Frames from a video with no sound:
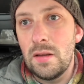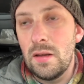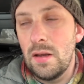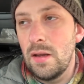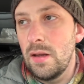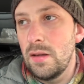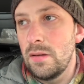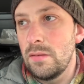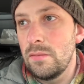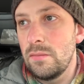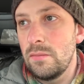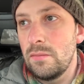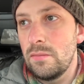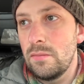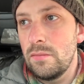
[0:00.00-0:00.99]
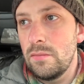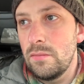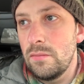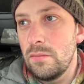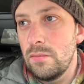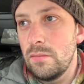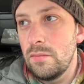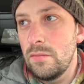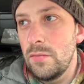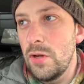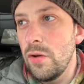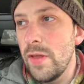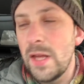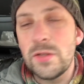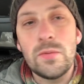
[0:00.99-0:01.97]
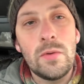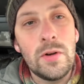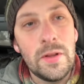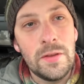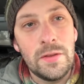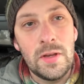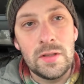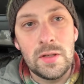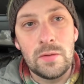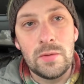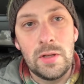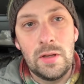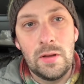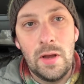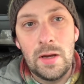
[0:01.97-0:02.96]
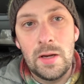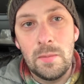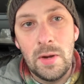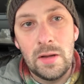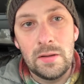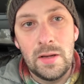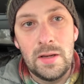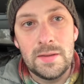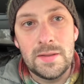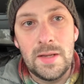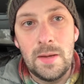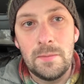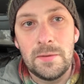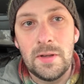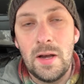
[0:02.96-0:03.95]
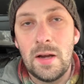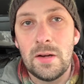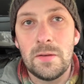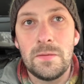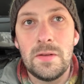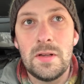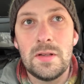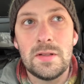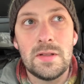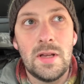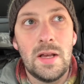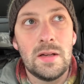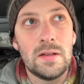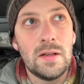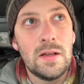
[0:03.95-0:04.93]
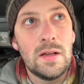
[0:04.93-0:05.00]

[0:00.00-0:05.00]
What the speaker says: that's one of the things I really like about landscape photography, is that